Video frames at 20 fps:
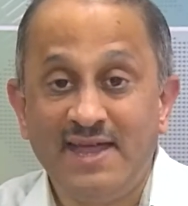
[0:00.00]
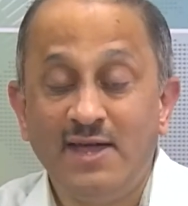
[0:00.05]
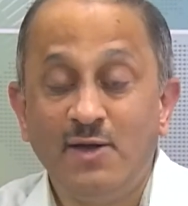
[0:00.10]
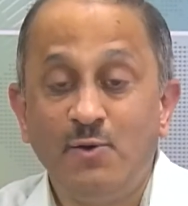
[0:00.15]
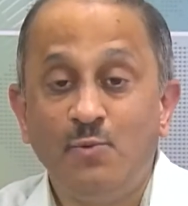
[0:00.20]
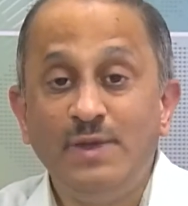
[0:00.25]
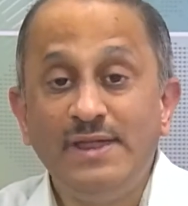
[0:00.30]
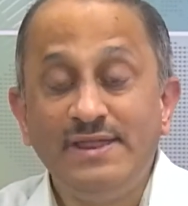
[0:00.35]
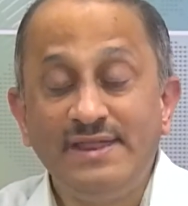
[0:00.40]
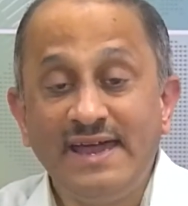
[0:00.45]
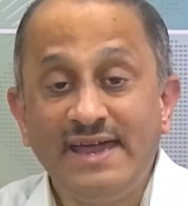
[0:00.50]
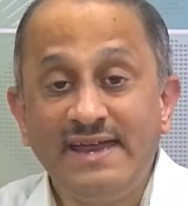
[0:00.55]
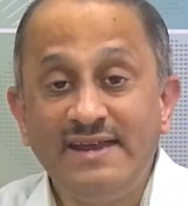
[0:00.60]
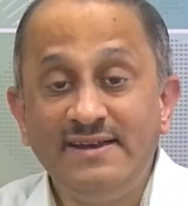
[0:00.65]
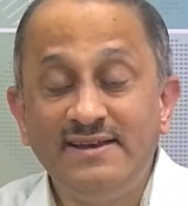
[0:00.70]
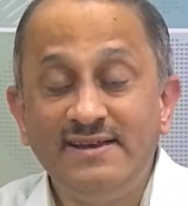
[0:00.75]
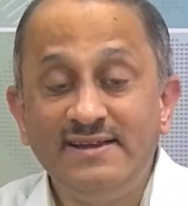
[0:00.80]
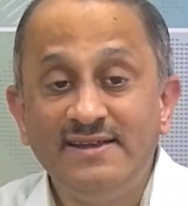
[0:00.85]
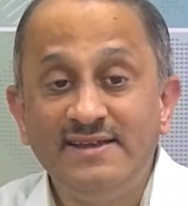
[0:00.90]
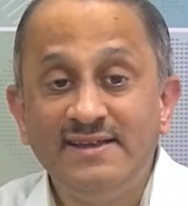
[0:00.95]
We said
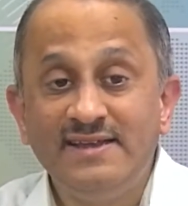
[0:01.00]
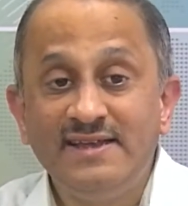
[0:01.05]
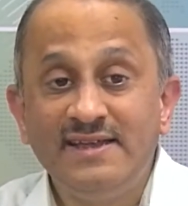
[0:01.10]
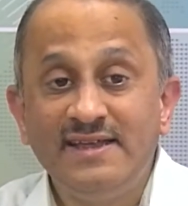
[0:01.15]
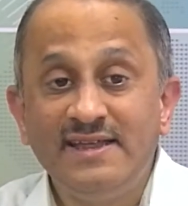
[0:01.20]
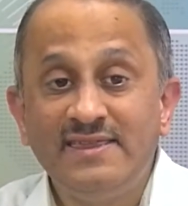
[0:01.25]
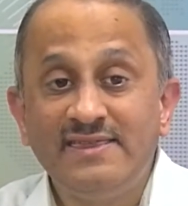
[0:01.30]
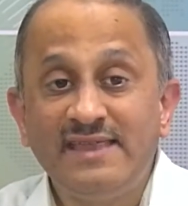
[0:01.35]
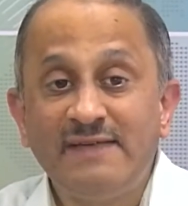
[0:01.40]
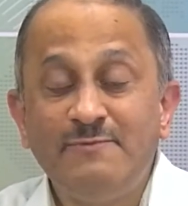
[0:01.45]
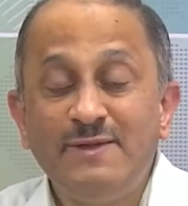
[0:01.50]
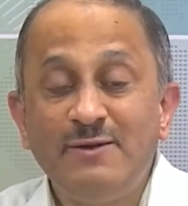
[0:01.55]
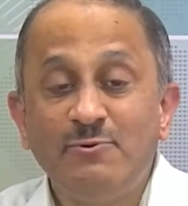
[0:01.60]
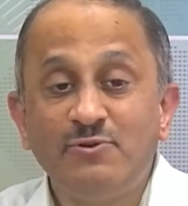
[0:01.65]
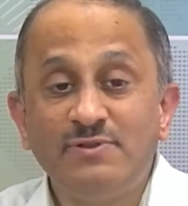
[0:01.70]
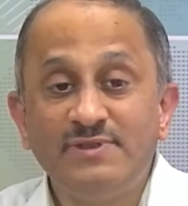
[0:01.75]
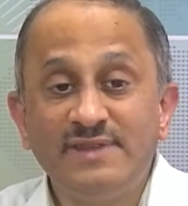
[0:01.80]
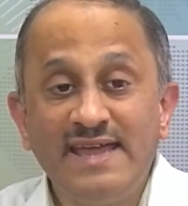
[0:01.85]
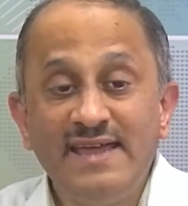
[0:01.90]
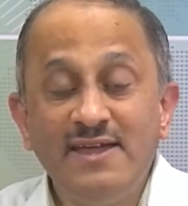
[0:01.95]
that we
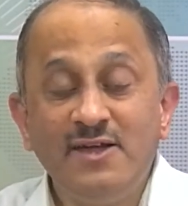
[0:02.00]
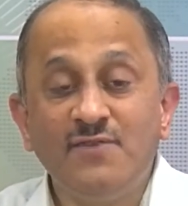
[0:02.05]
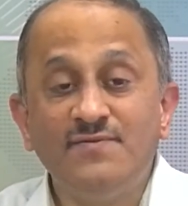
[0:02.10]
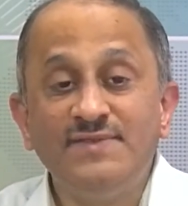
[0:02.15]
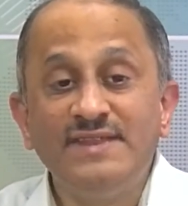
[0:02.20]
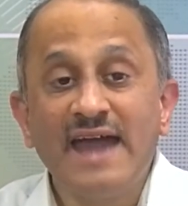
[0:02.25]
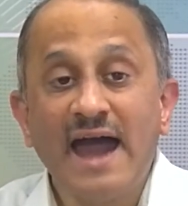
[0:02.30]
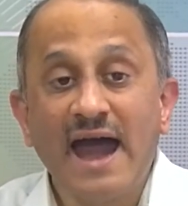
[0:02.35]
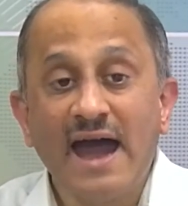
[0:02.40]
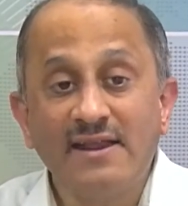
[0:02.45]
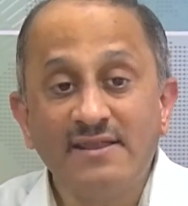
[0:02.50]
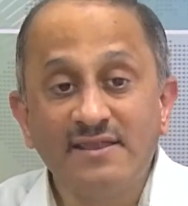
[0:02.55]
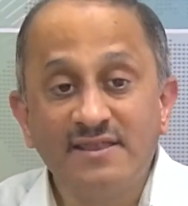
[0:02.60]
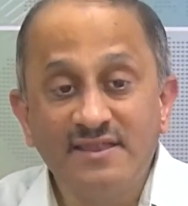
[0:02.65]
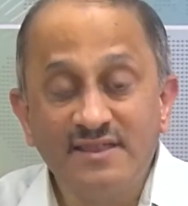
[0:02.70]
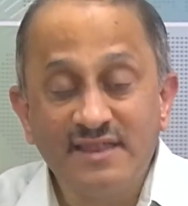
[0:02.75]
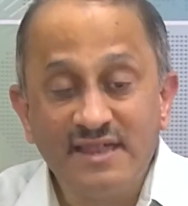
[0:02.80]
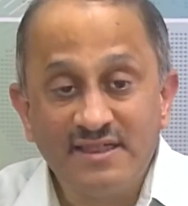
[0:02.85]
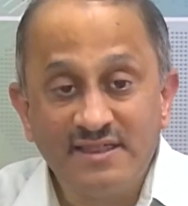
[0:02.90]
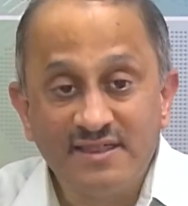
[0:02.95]
could think of the
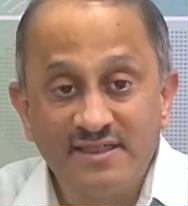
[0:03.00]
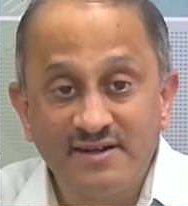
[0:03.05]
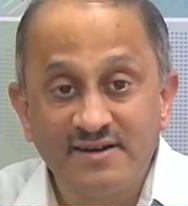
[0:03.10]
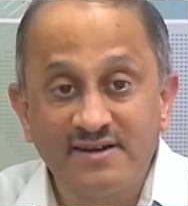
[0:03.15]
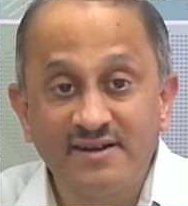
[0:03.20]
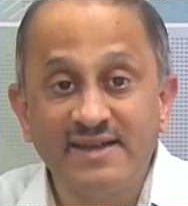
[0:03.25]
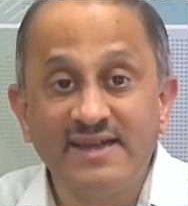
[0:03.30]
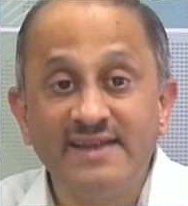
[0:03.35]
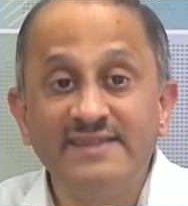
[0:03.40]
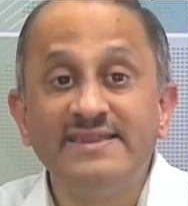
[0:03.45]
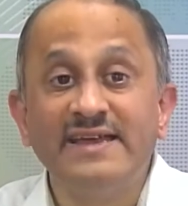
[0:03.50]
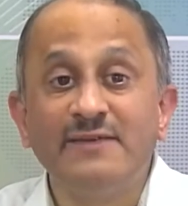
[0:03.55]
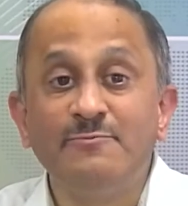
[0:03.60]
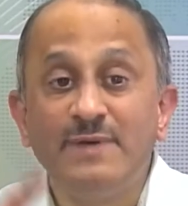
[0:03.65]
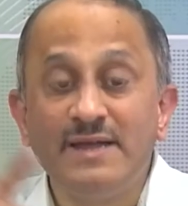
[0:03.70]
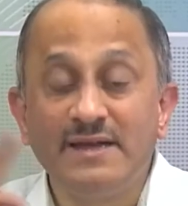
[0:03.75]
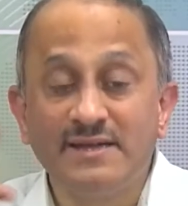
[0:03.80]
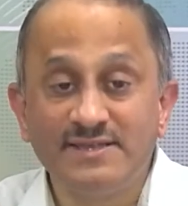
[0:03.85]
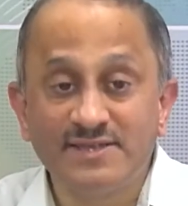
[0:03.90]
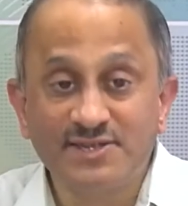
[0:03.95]
RC circuit that
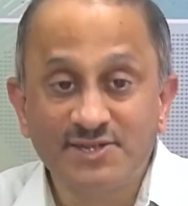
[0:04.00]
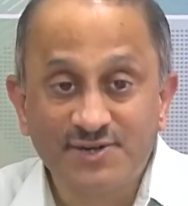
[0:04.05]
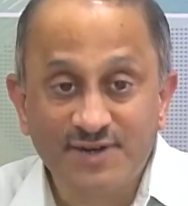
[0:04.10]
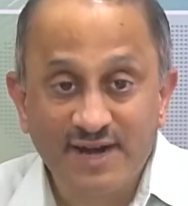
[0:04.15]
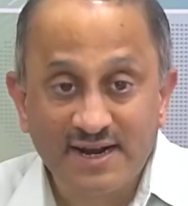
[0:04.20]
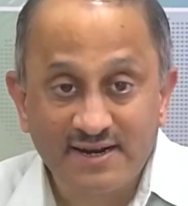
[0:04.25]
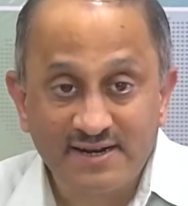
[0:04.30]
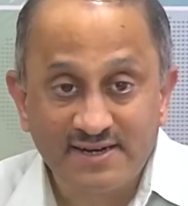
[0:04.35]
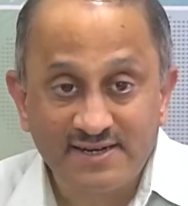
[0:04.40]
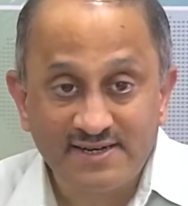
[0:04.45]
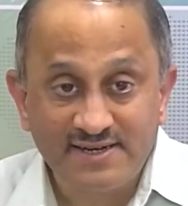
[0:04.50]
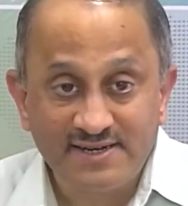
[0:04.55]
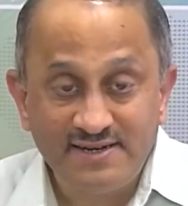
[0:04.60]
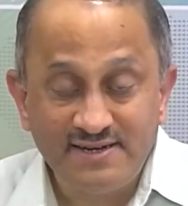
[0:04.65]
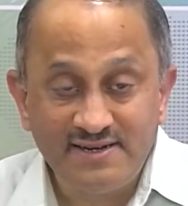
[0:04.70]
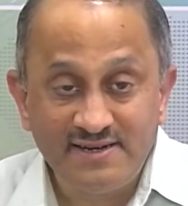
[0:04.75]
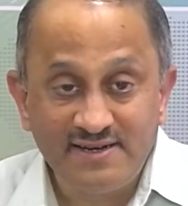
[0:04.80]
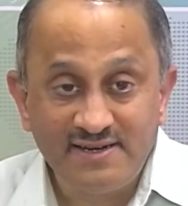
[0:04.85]
we constructed